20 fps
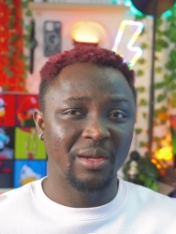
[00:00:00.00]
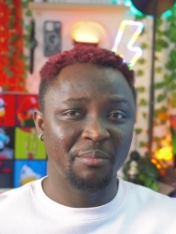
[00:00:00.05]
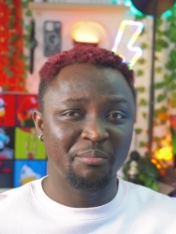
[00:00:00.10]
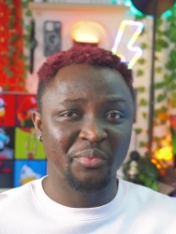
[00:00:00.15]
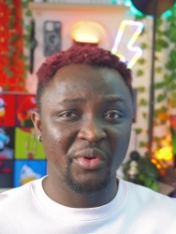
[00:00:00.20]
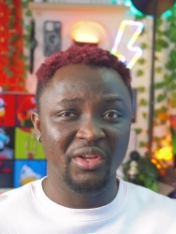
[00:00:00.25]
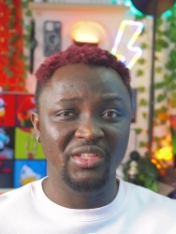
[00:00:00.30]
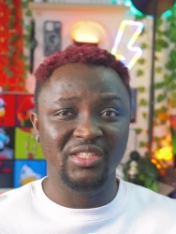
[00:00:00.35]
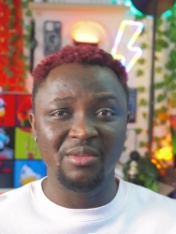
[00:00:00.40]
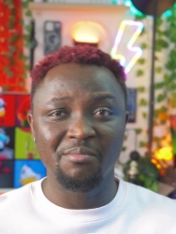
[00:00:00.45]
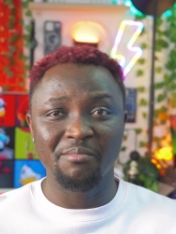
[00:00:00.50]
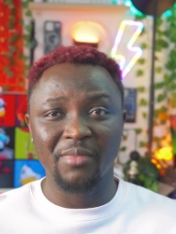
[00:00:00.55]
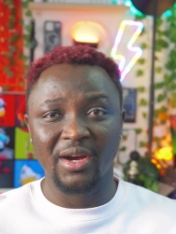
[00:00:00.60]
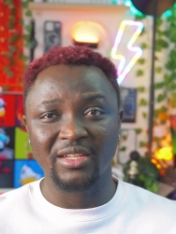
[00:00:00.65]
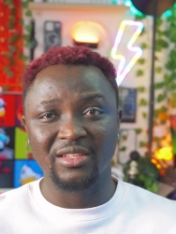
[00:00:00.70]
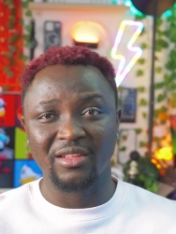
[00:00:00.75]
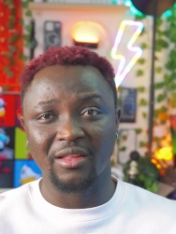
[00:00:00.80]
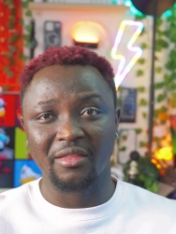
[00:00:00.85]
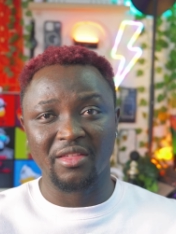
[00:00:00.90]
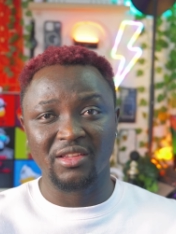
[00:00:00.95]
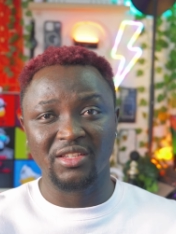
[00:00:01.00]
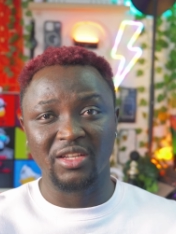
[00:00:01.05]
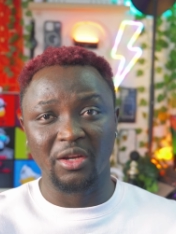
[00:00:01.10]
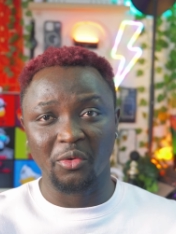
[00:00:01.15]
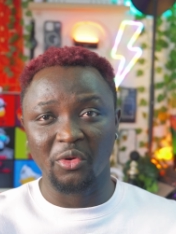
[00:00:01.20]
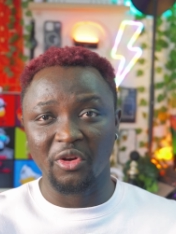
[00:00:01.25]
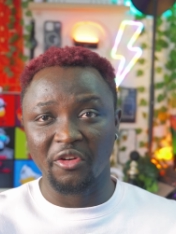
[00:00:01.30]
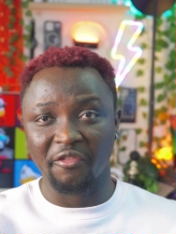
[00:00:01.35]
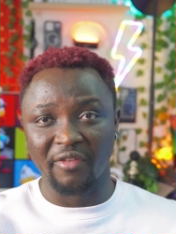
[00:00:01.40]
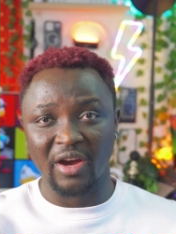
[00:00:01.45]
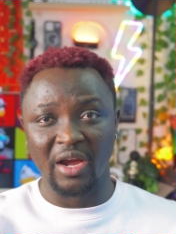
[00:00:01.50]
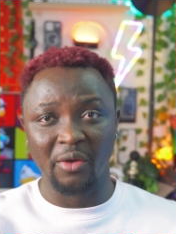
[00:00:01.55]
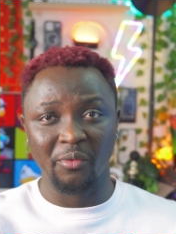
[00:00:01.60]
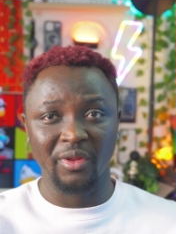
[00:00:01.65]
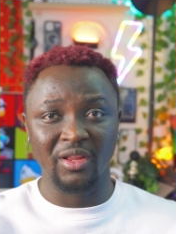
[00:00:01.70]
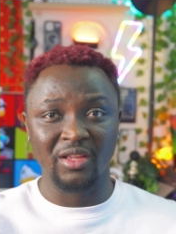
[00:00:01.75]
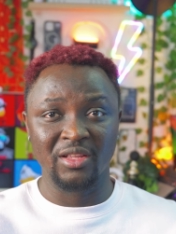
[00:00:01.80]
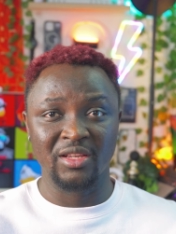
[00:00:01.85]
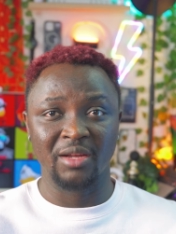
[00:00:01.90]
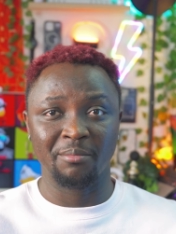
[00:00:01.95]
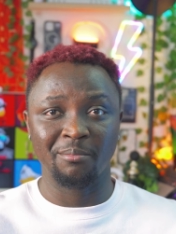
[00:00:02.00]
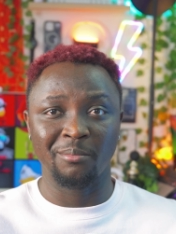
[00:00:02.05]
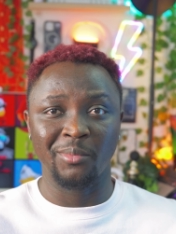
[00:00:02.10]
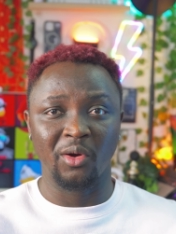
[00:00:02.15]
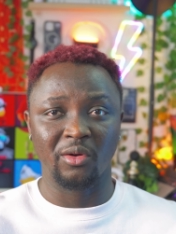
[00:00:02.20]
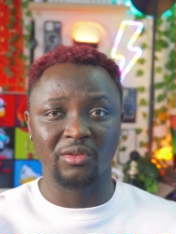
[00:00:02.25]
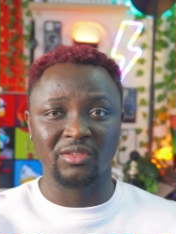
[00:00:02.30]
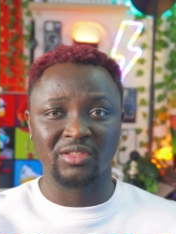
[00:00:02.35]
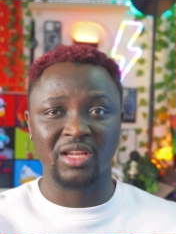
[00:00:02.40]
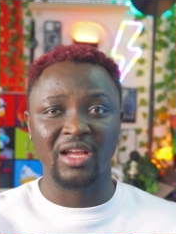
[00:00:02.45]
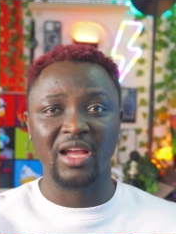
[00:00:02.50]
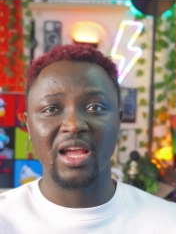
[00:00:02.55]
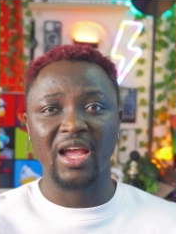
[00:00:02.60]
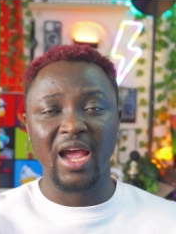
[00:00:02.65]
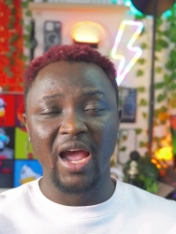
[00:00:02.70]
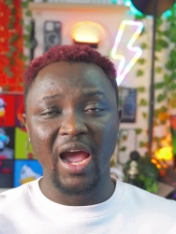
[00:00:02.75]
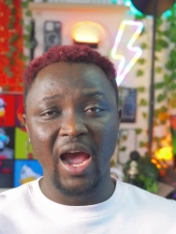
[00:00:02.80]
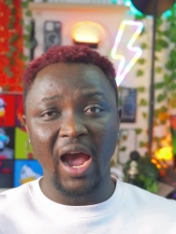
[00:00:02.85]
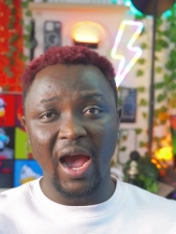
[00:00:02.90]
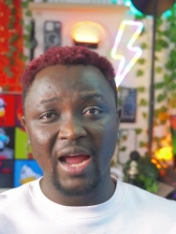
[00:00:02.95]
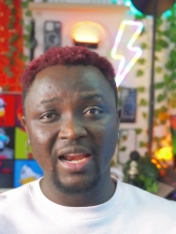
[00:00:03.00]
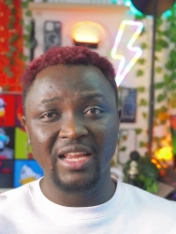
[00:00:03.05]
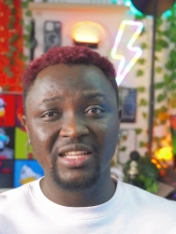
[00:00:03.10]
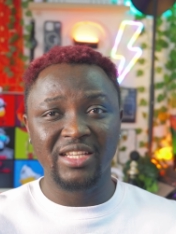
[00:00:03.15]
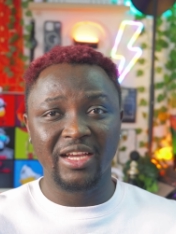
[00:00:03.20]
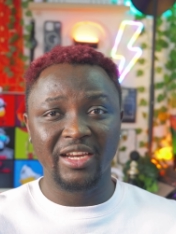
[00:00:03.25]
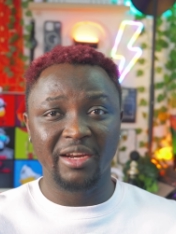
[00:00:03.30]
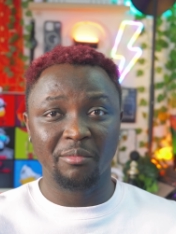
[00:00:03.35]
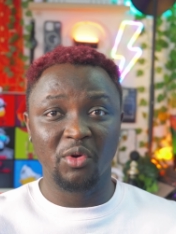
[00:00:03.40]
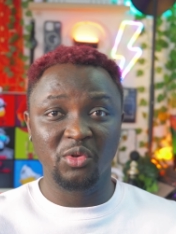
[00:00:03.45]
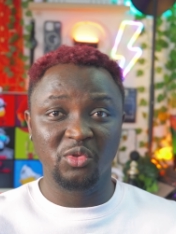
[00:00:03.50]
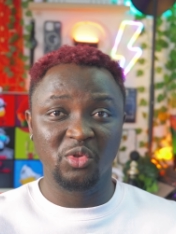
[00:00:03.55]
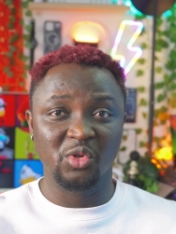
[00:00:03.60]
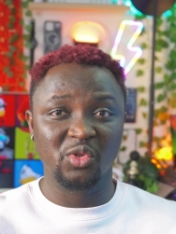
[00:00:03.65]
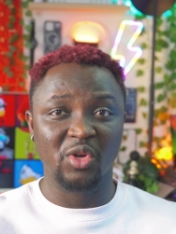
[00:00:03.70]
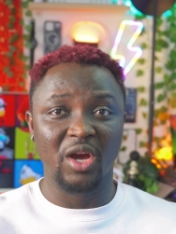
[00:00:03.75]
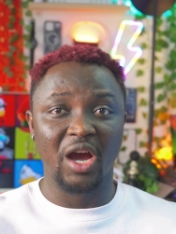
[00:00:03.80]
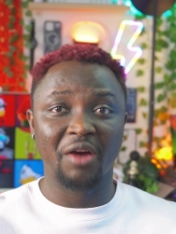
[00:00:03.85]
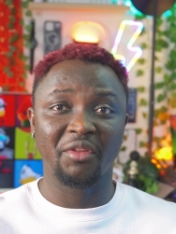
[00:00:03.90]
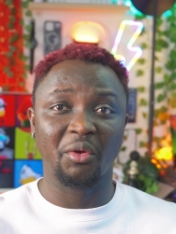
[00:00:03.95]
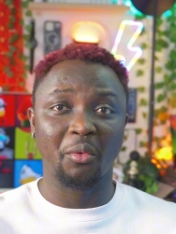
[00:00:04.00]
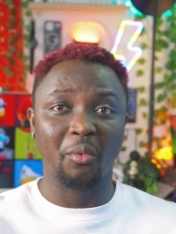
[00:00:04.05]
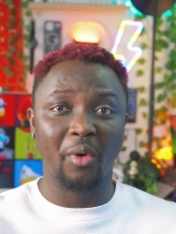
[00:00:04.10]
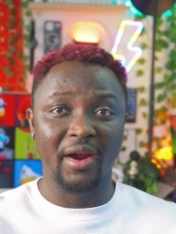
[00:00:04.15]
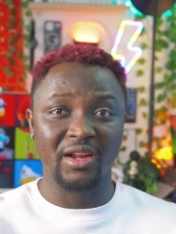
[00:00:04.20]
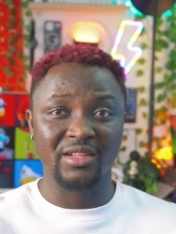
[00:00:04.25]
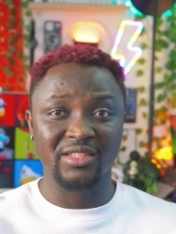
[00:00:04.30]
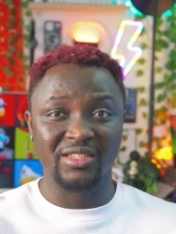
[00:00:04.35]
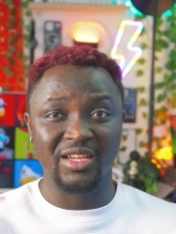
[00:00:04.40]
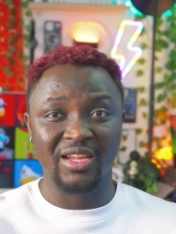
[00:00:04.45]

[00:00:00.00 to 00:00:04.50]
pretty much the things that you're going to find within the box. And inside the box you also have the warranty